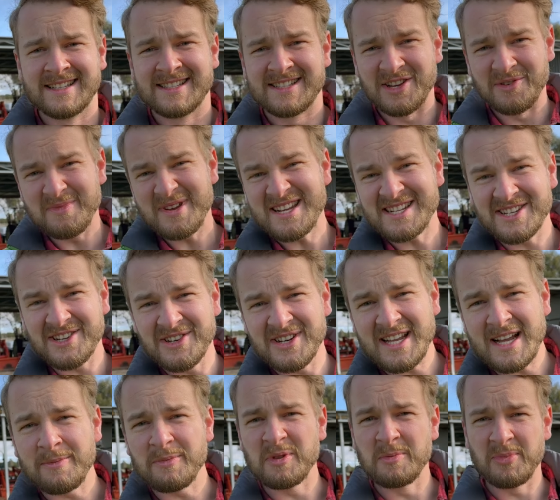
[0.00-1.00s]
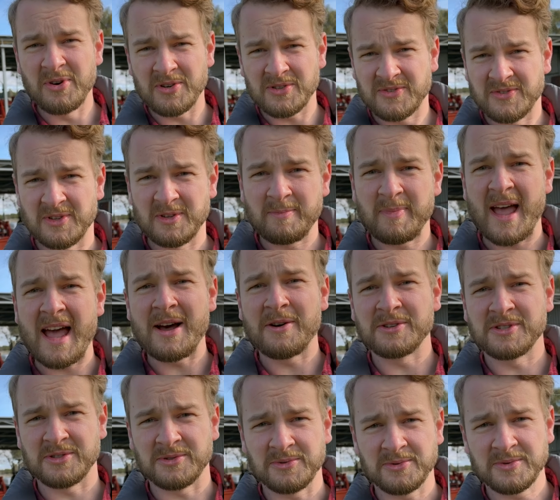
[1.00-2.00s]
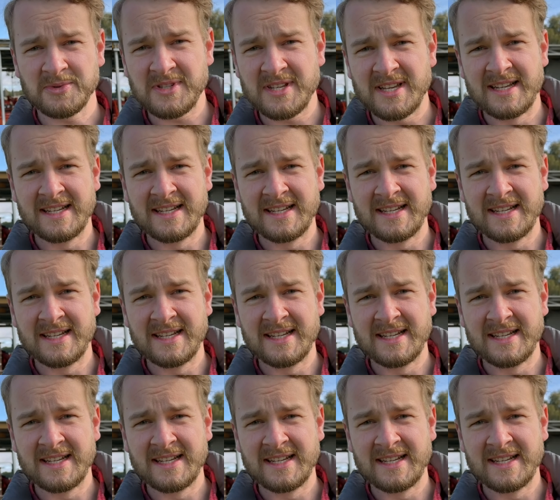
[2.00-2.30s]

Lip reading: So me turning up a box full of power tools,